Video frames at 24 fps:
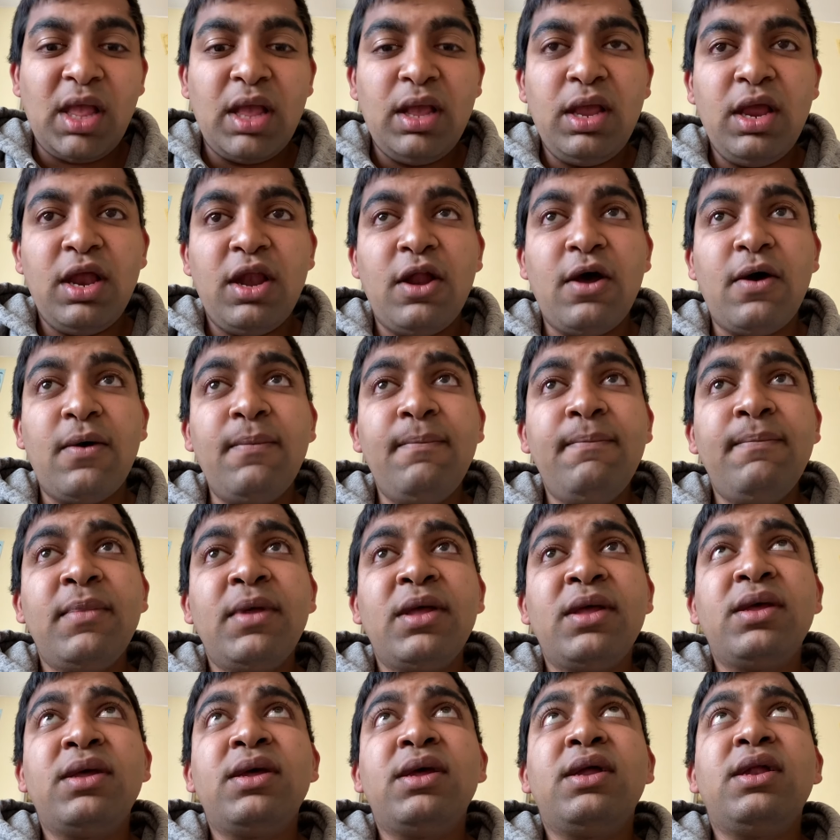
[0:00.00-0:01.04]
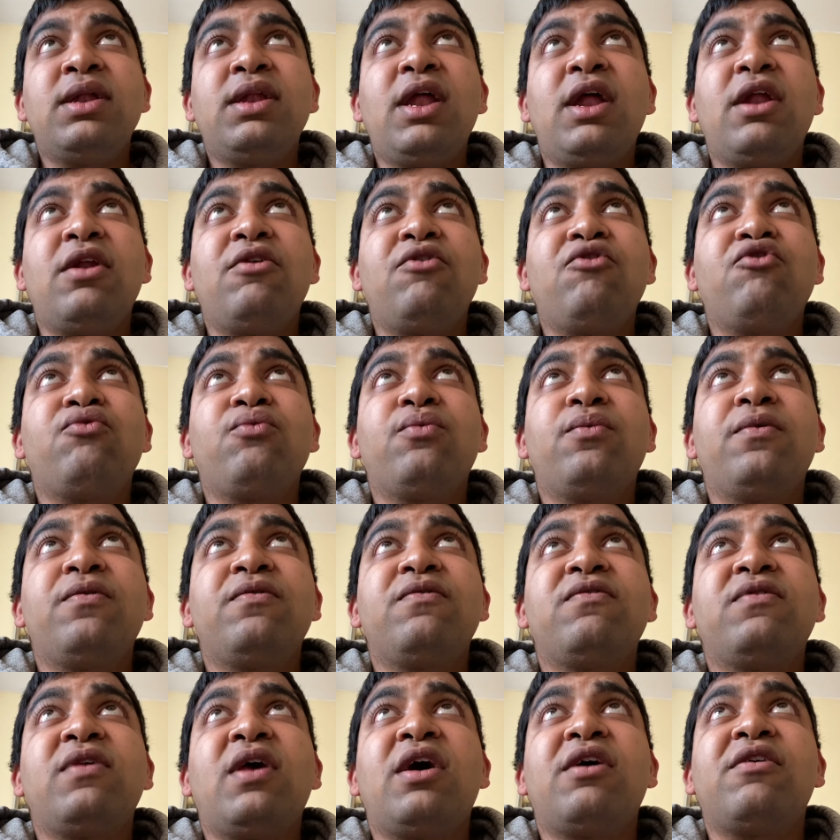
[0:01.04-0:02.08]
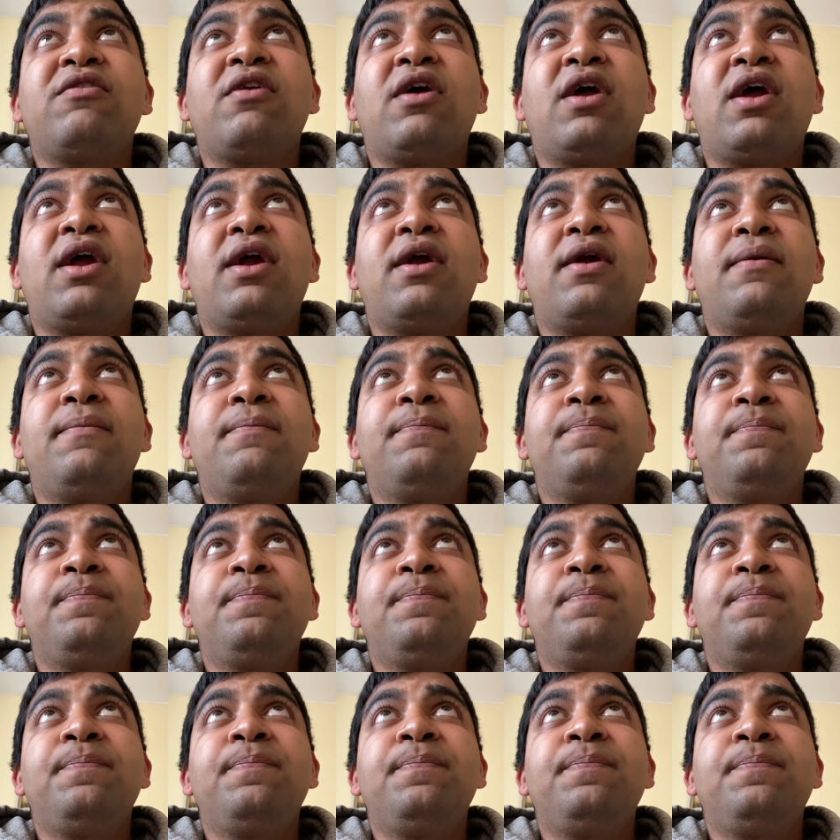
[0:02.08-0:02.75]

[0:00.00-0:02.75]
You know, then there's ones that are